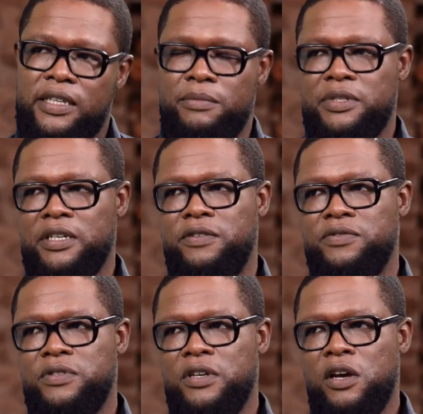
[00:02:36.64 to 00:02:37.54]

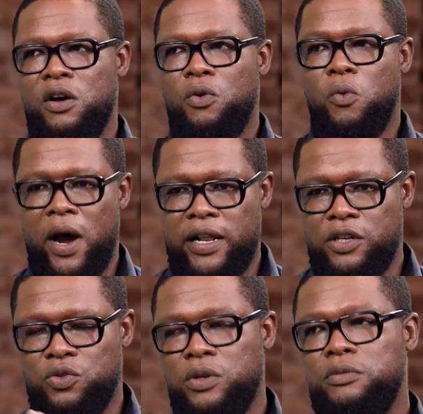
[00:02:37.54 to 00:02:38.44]
themselves while
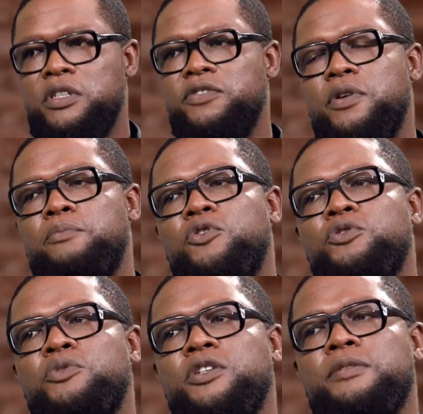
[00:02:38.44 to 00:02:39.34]
they're doing different
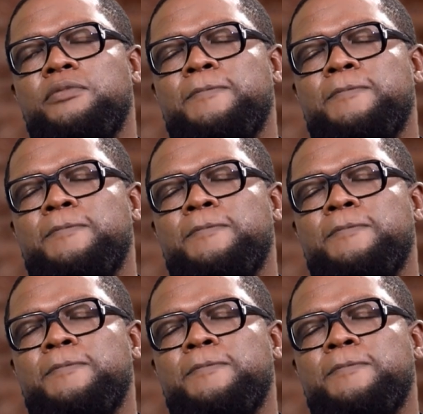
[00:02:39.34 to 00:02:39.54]
postmortems.